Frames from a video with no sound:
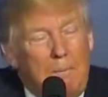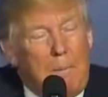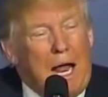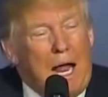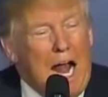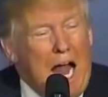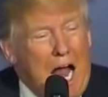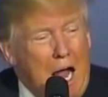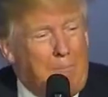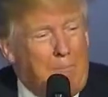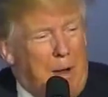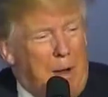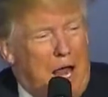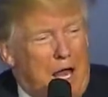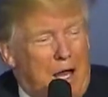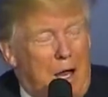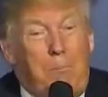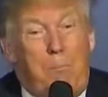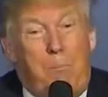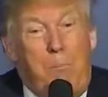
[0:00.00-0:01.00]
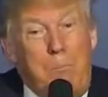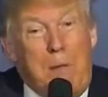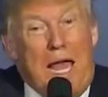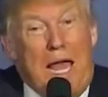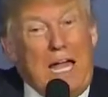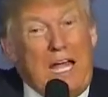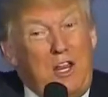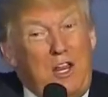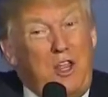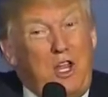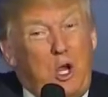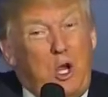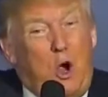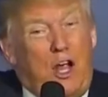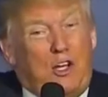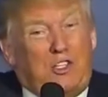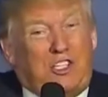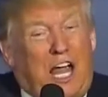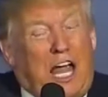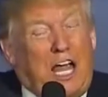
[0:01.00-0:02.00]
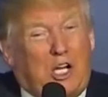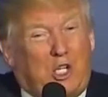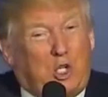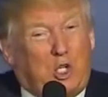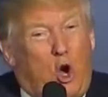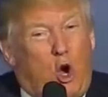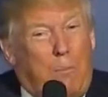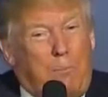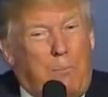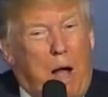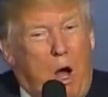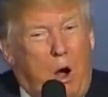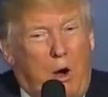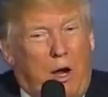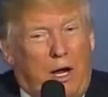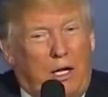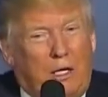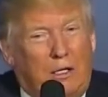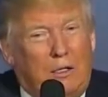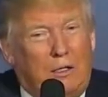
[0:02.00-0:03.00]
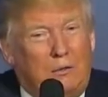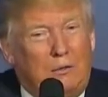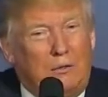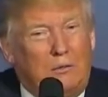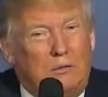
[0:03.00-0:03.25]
But I'm paying. Made in the USA. It's called Boeing.